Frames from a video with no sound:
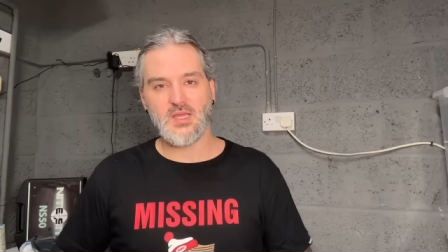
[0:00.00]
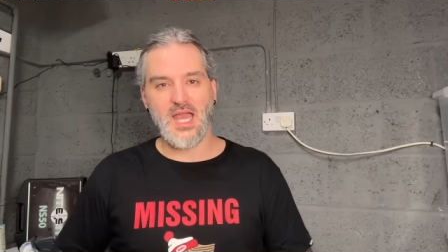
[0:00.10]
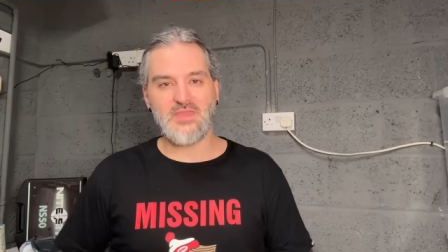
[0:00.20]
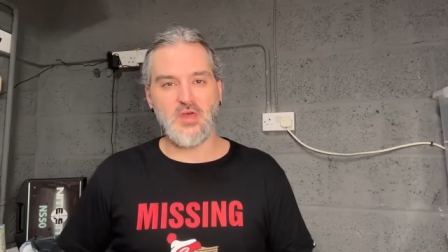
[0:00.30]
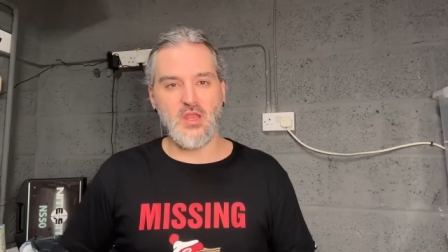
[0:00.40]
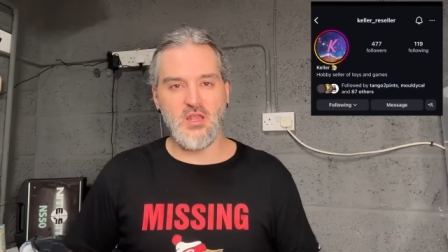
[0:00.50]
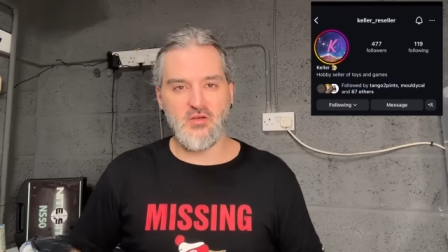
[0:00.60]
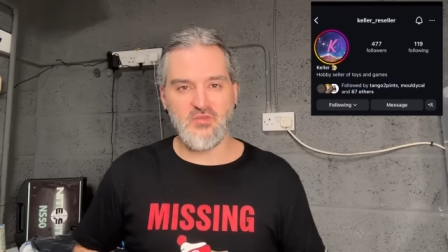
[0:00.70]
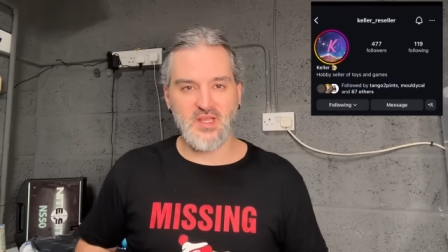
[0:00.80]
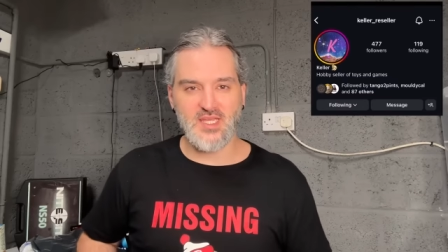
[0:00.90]
And the
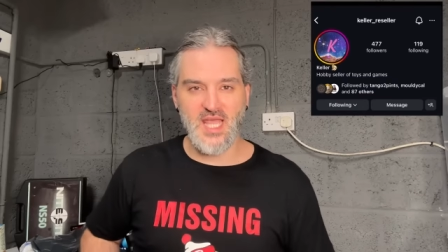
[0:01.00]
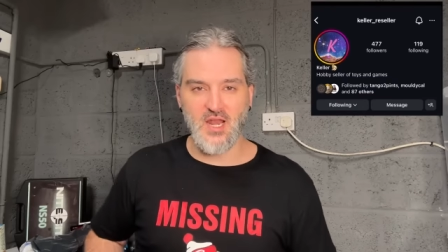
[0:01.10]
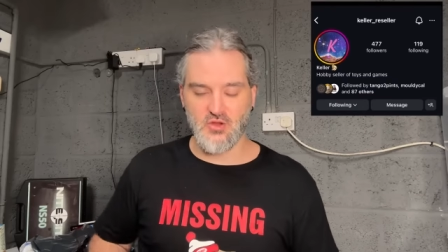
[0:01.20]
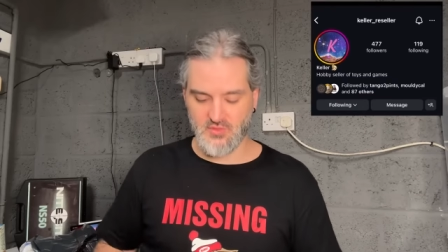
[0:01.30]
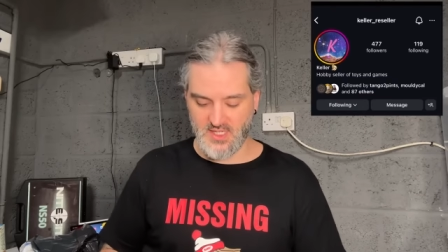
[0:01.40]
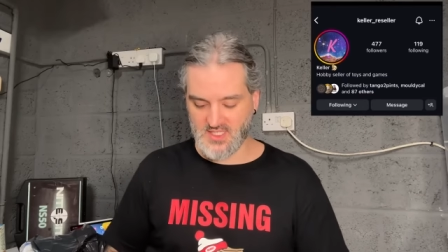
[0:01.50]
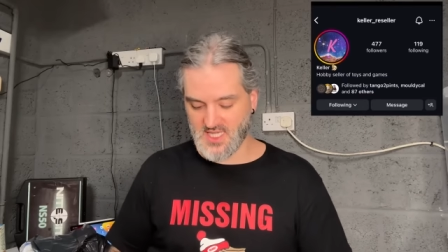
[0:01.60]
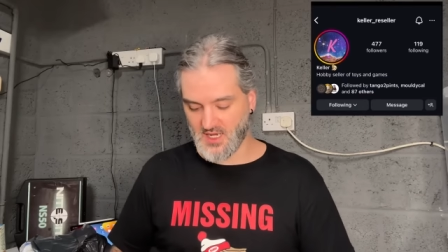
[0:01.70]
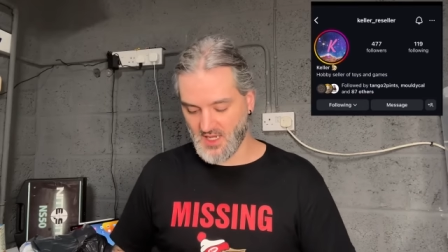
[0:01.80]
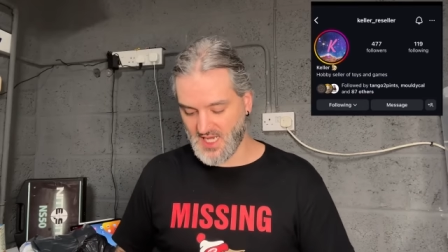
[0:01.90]
lovely Keller
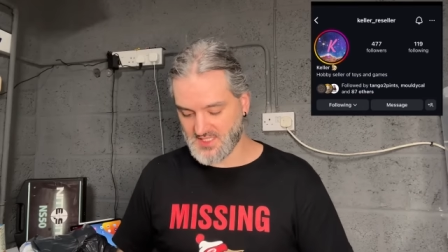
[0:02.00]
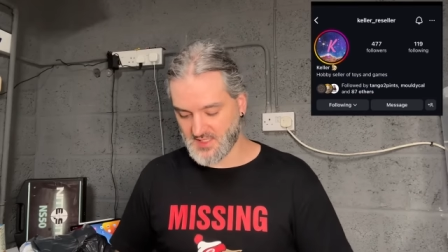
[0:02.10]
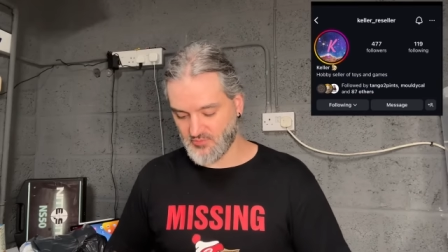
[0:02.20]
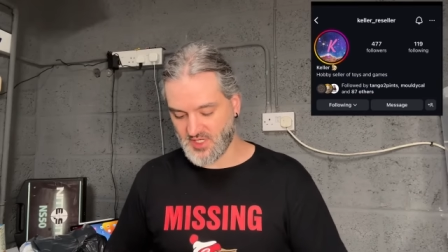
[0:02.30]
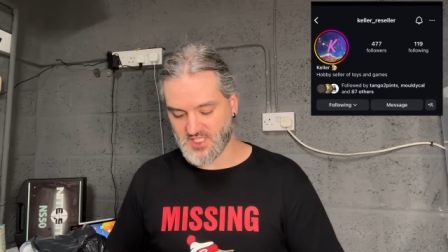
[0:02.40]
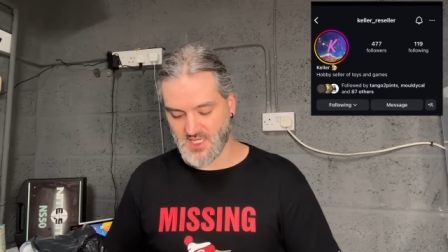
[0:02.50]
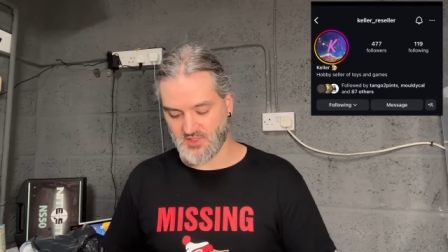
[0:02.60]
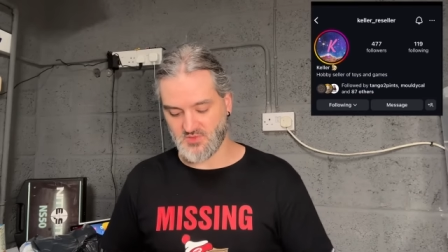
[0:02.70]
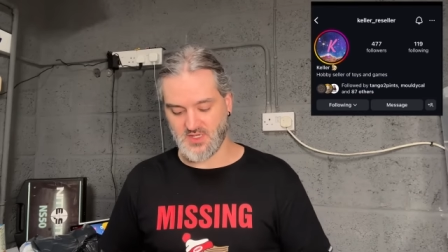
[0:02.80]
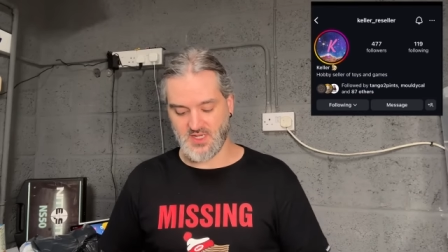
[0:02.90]
reseller has reached out
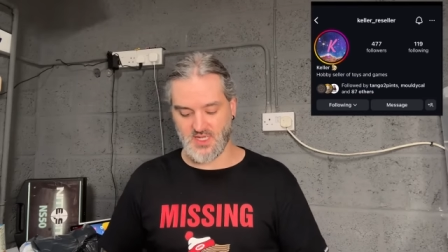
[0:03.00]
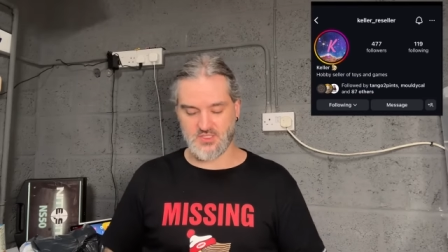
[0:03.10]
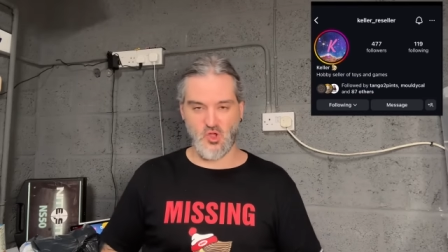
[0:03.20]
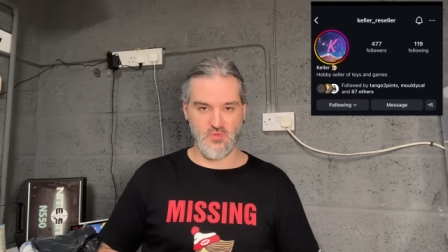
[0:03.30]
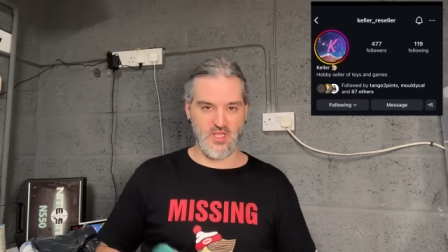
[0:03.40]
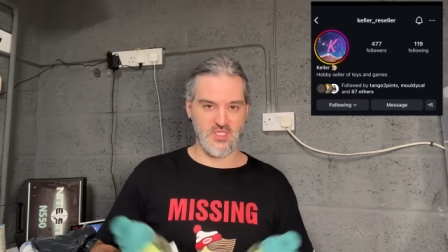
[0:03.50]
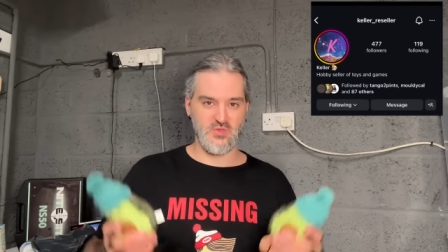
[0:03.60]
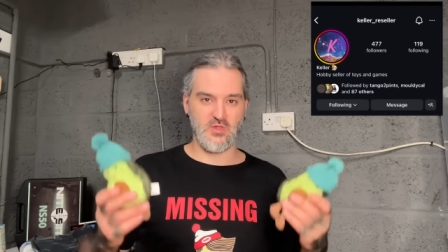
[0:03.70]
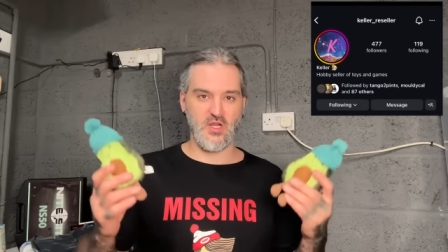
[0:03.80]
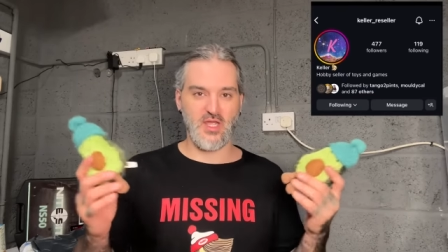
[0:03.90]
to me and told me that she
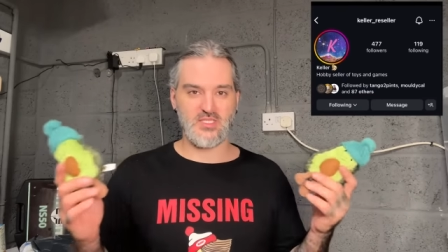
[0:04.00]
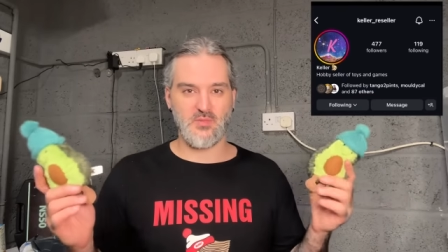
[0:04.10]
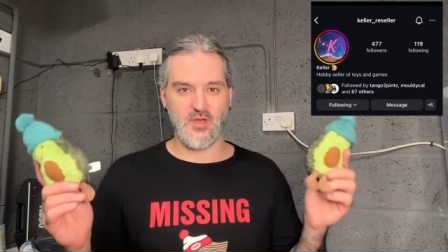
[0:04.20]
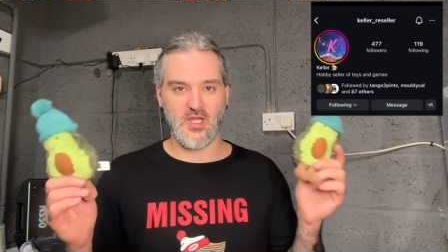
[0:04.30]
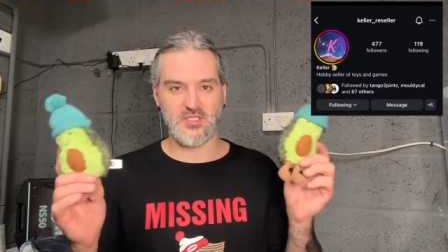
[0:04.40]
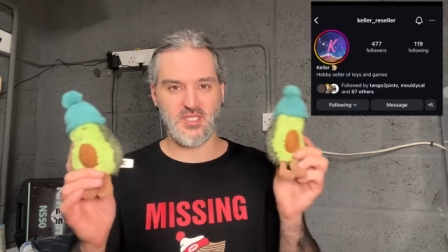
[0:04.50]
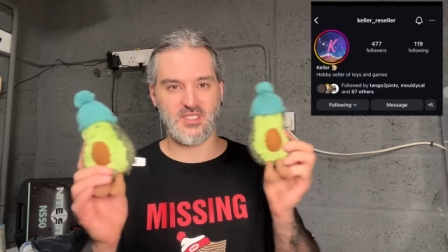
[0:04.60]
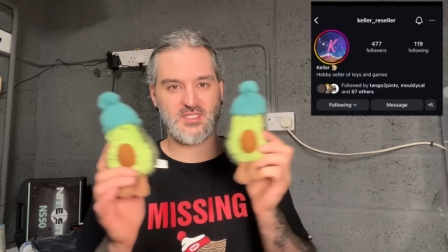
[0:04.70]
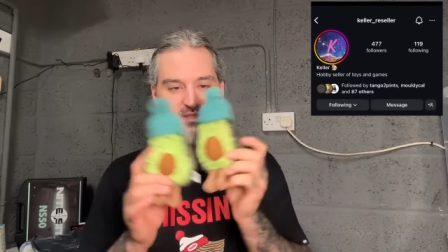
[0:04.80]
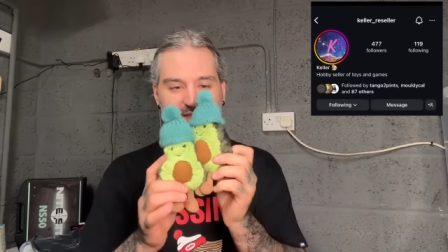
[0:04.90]
would like to
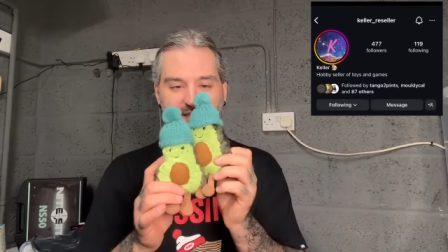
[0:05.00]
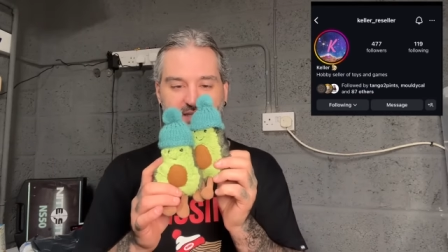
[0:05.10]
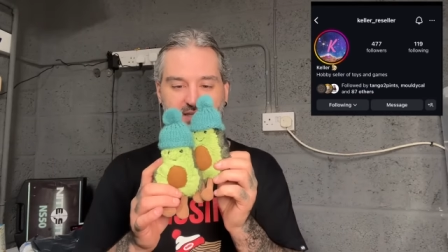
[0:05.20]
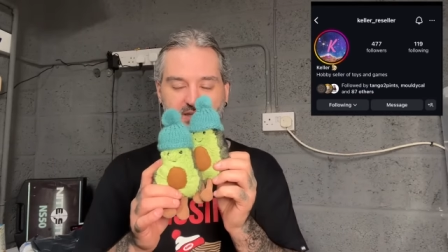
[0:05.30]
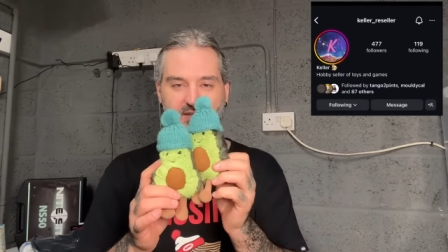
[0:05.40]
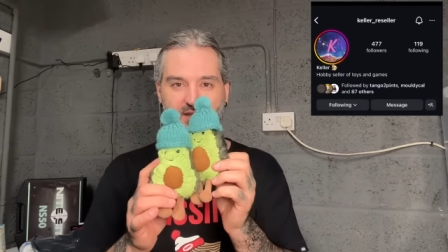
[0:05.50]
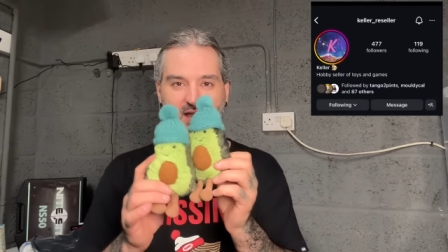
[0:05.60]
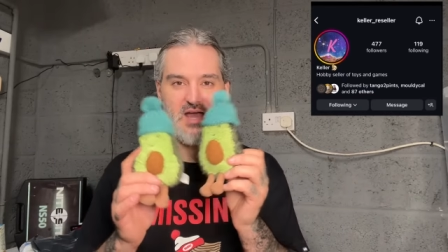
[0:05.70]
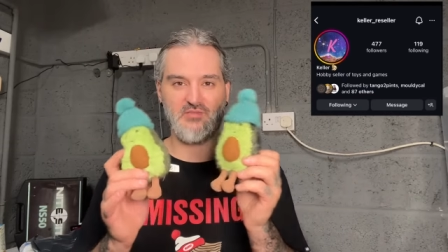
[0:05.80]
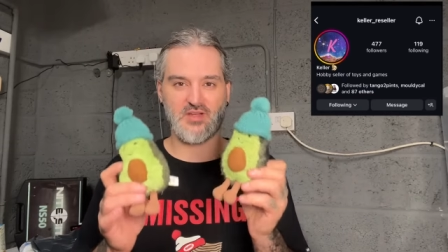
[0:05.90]
purchase the
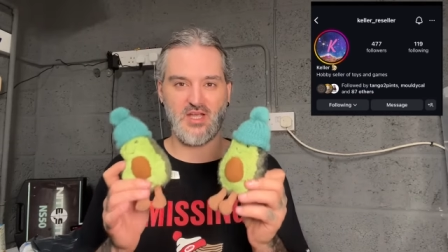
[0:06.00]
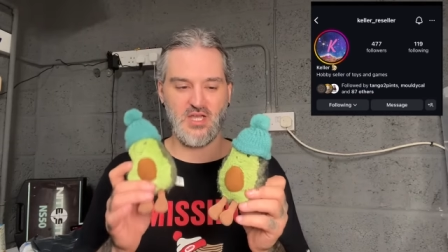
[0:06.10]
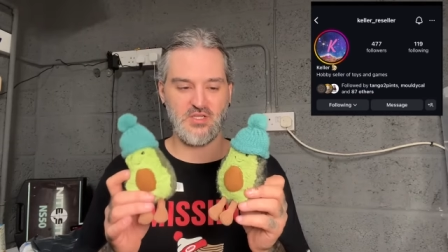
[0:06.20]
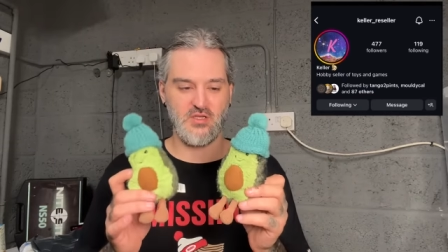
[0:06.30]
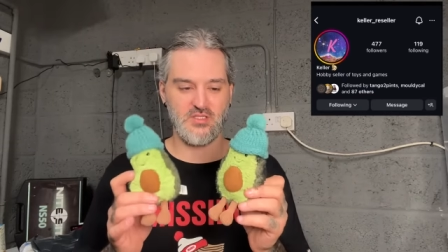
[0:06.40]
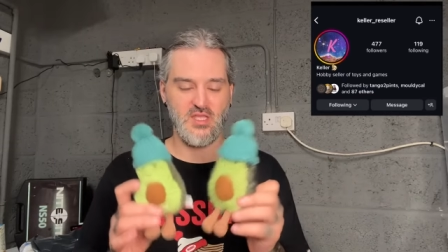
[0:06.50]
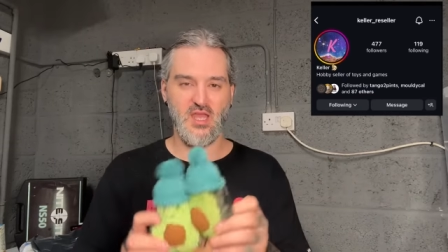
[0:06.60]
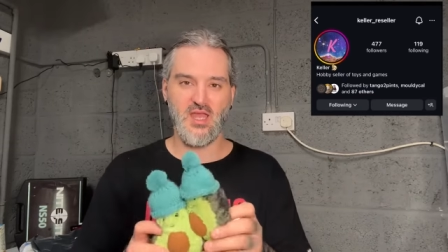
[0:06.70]
avocados.